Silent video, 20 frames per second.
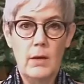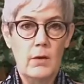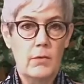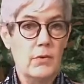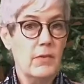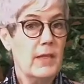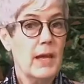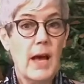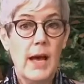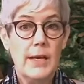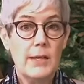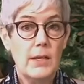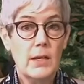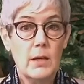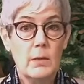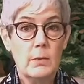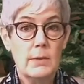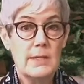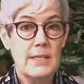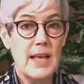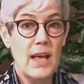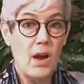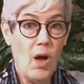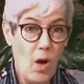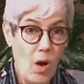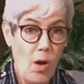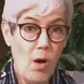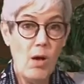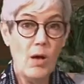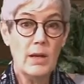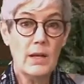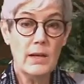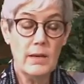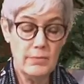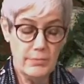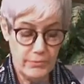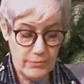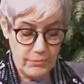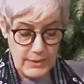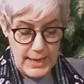For the idea was that all
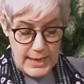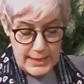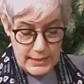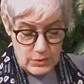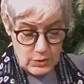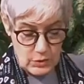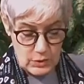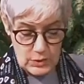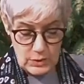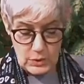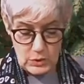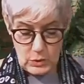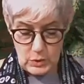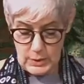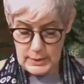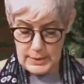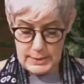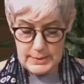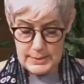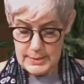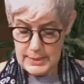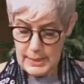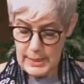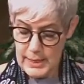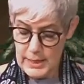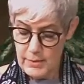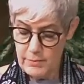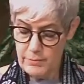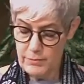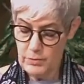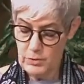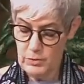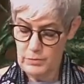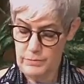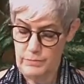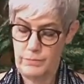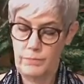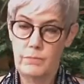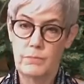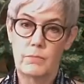of flesh is evil.
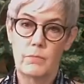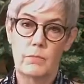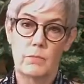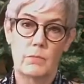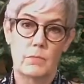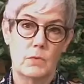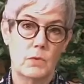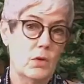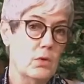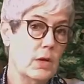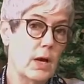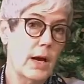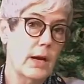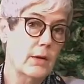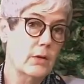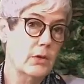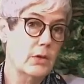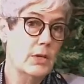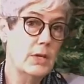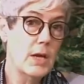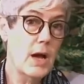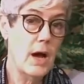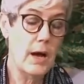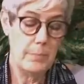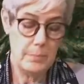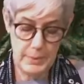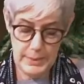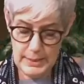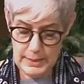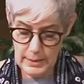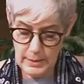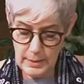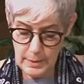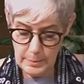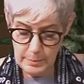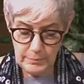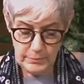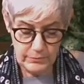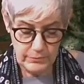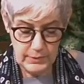So God could not
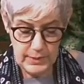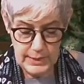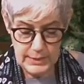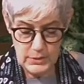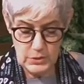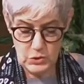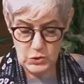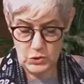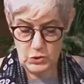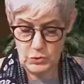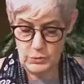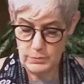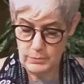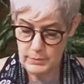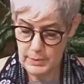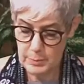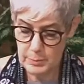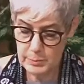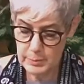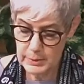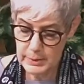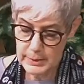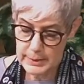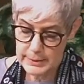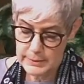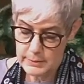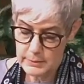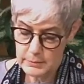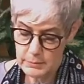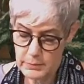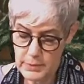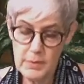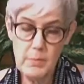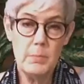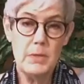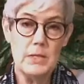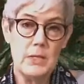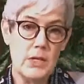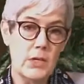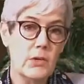become flesh and blood. With the
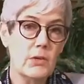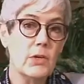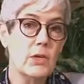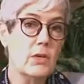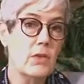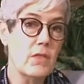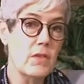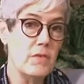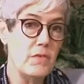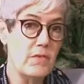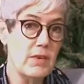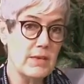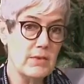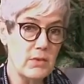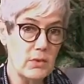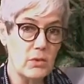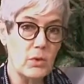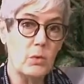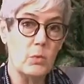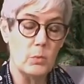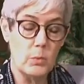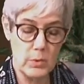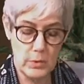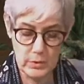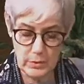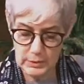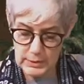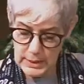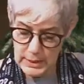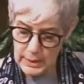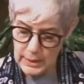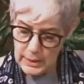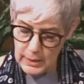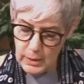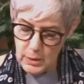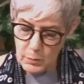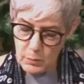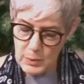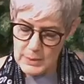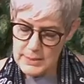material, the physical world
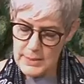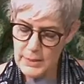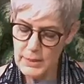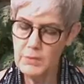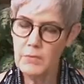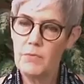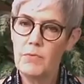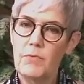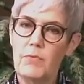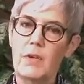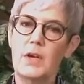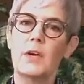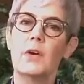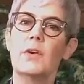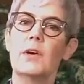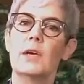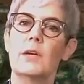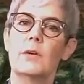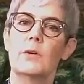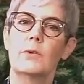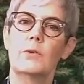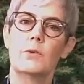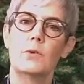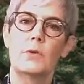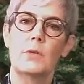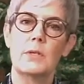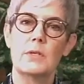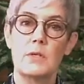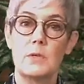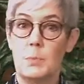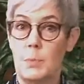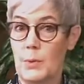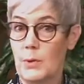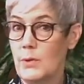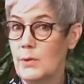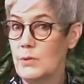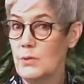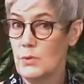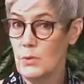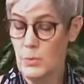was inferior to the
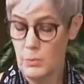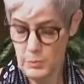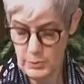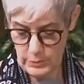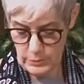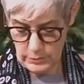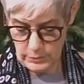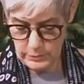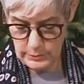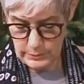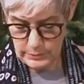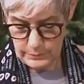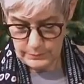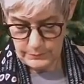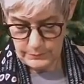spiritual world.